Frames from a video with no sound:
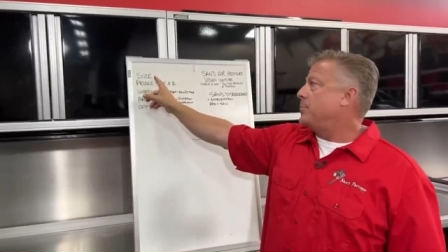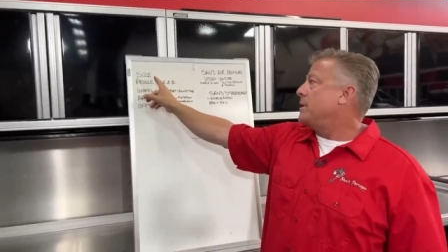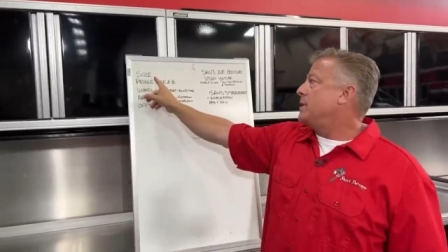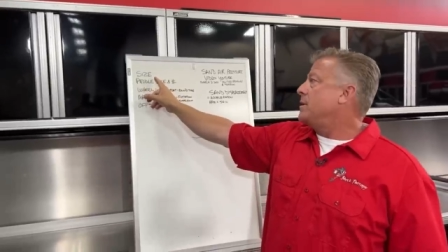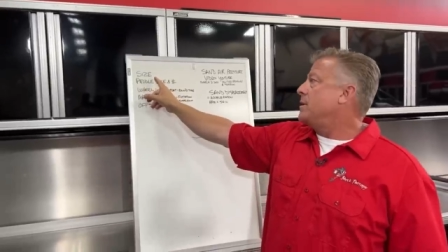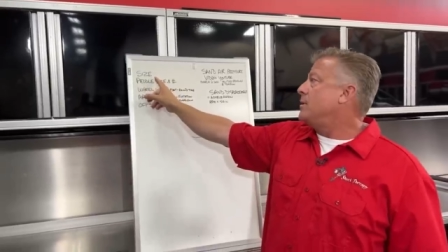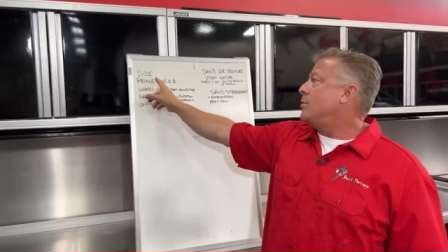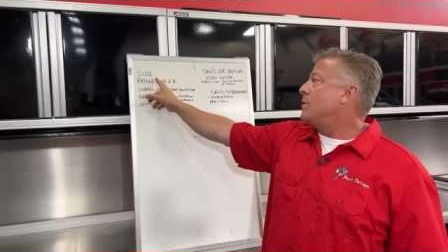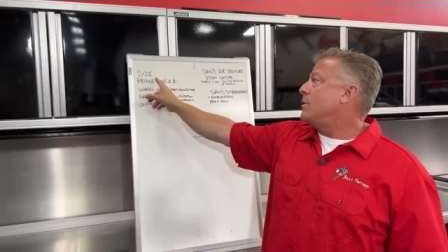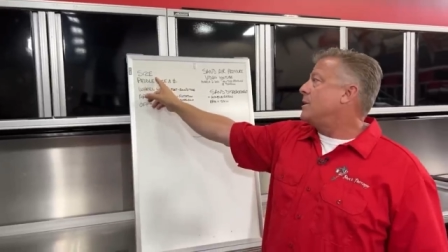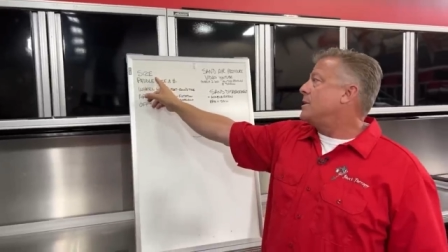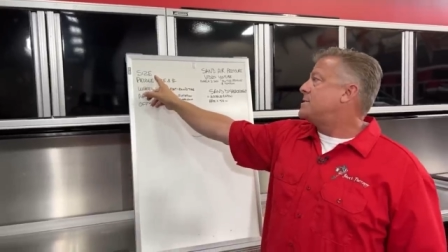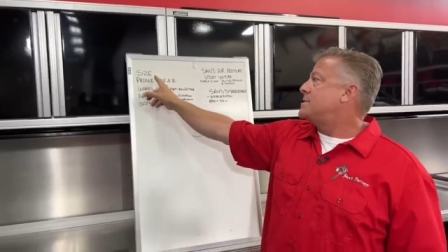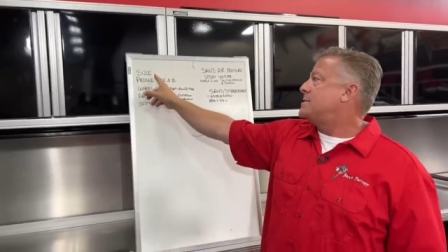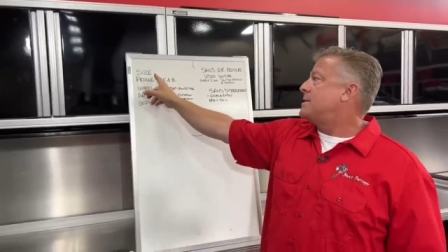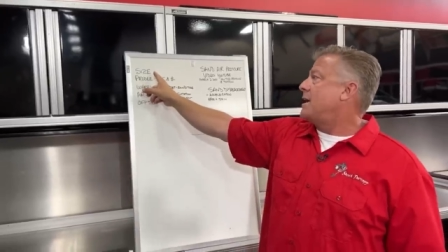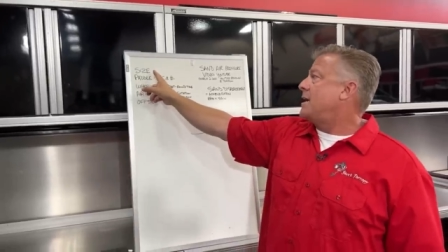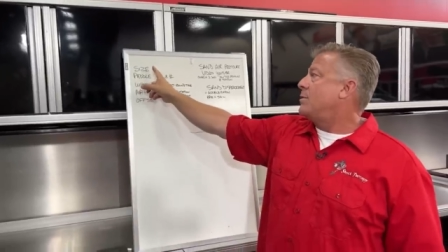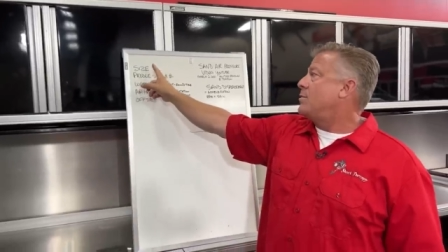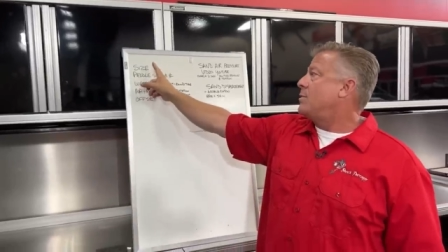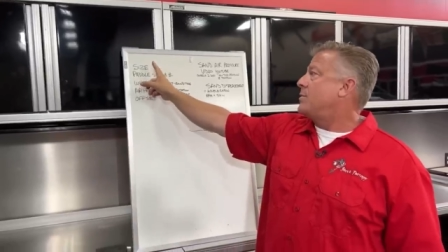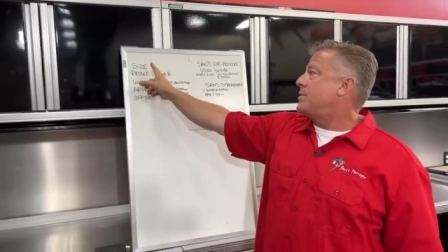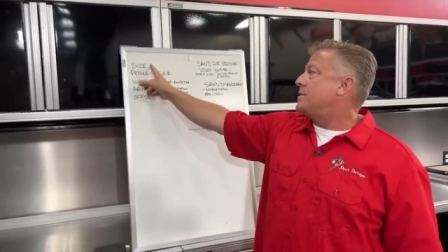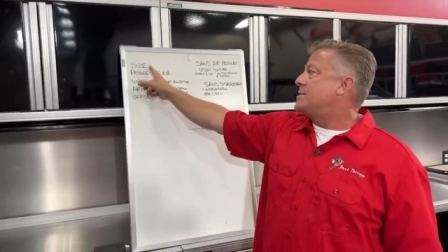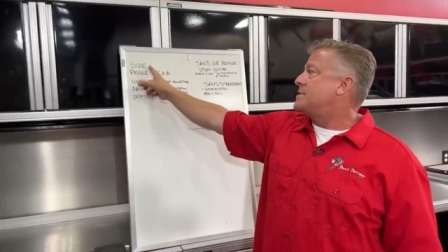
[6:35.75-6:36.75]
But you want to
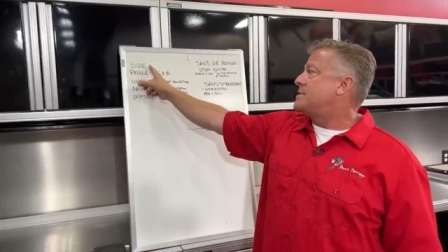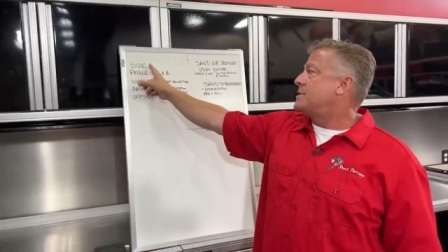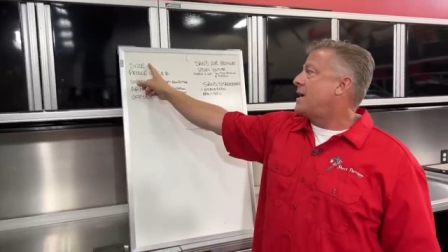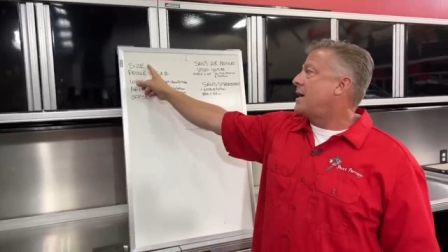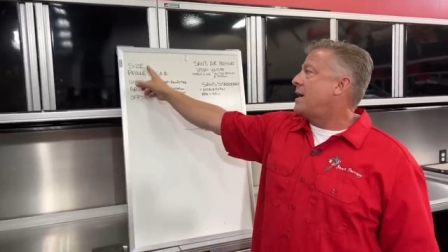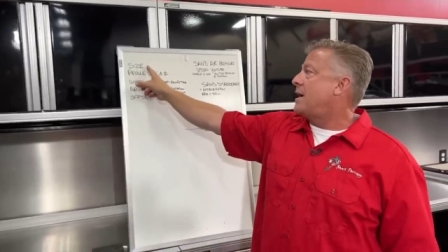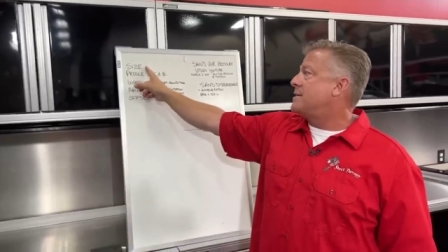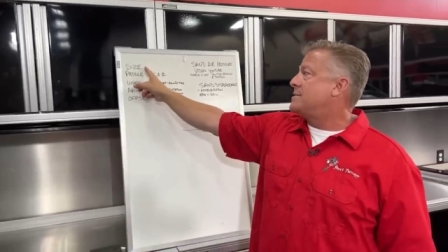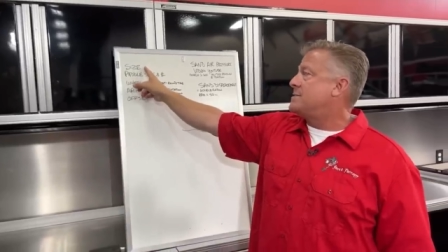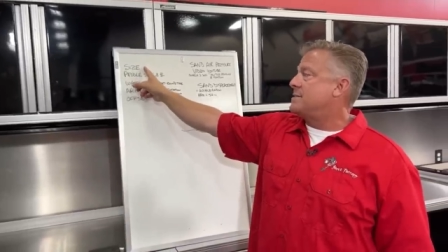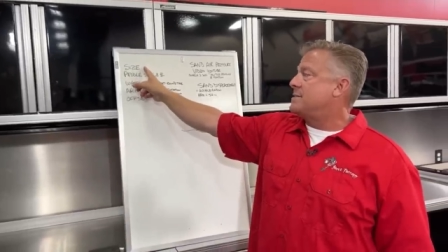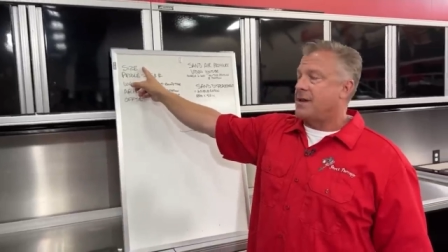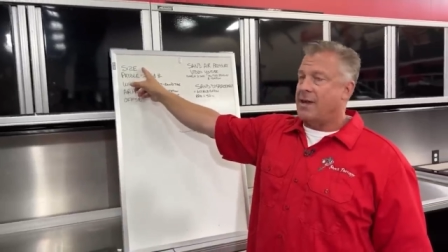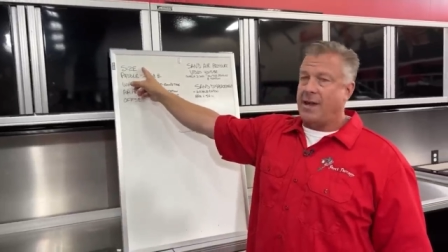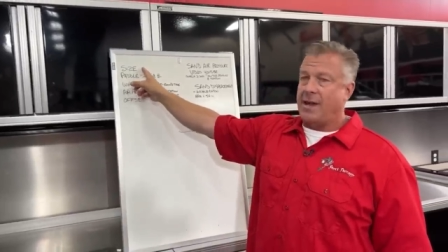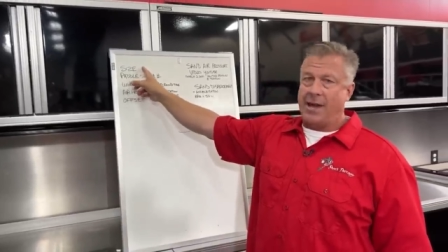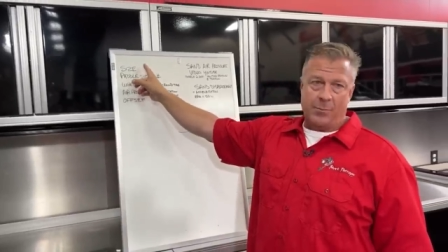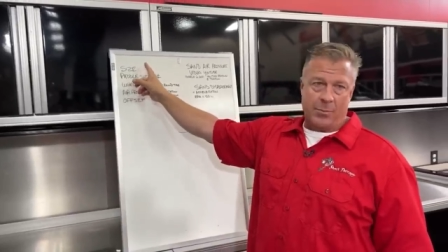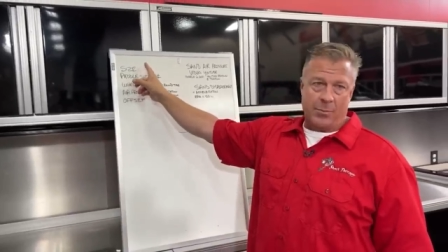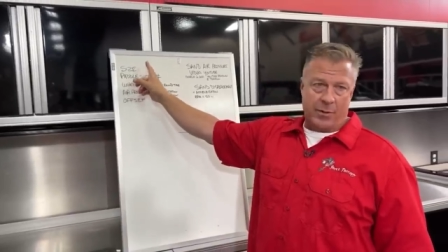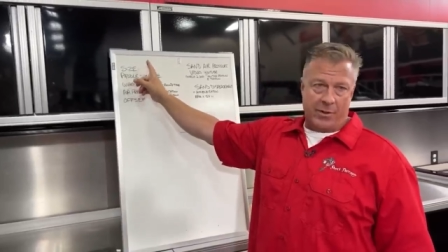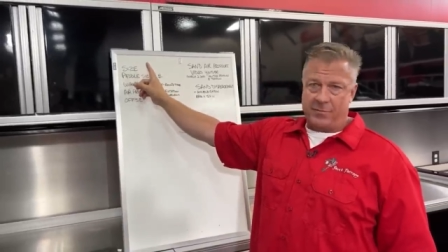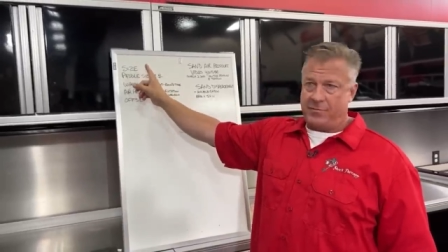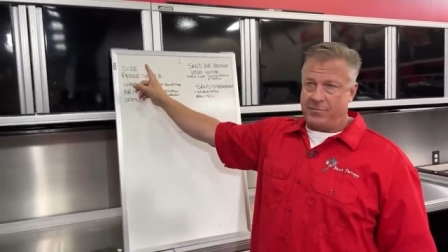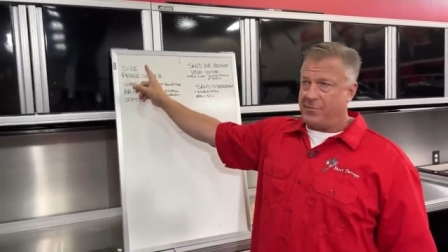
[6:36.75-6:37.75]
stay with the size that
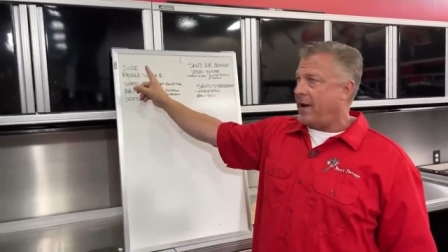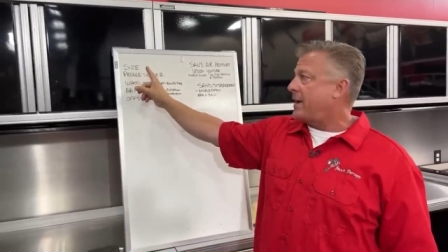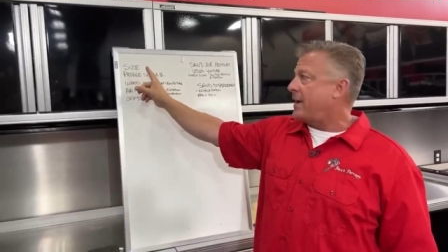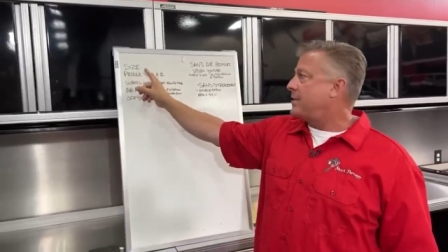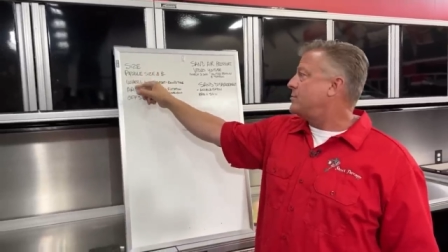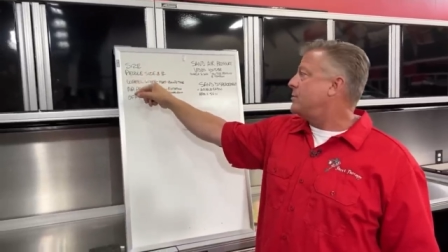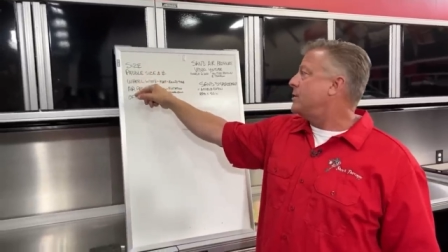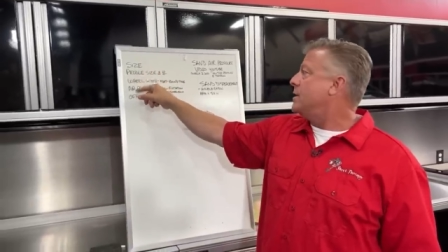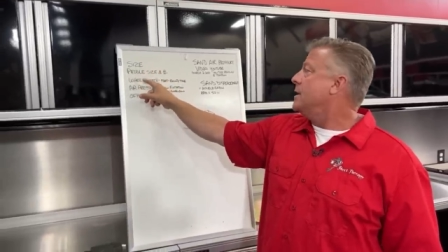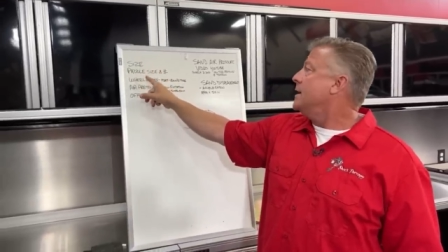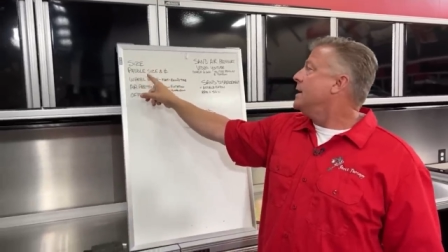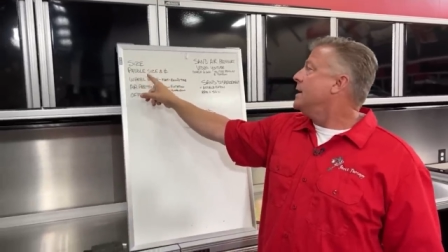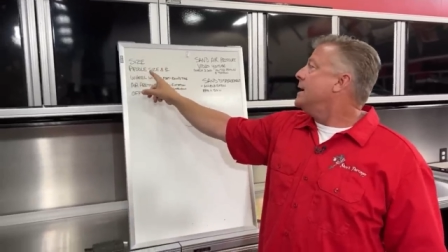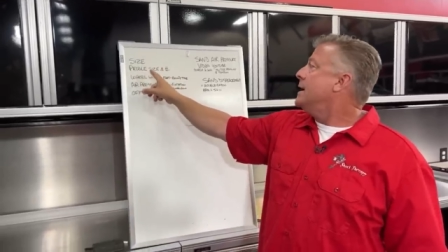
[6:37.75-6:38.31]
came with it factory.